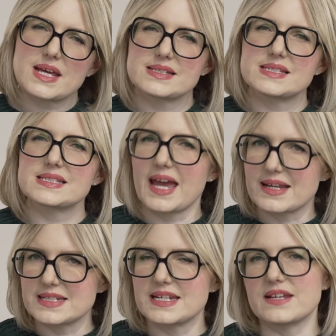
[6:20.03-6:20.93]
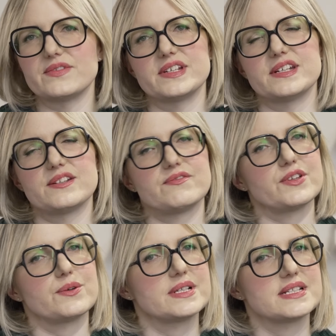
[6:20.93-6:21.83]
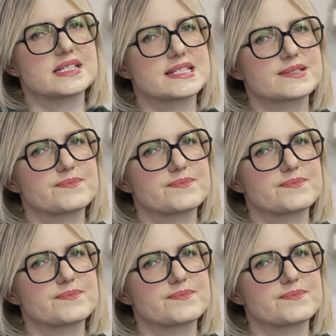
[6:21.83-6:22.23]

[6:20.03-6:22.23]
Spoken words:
that Scandinavian influence.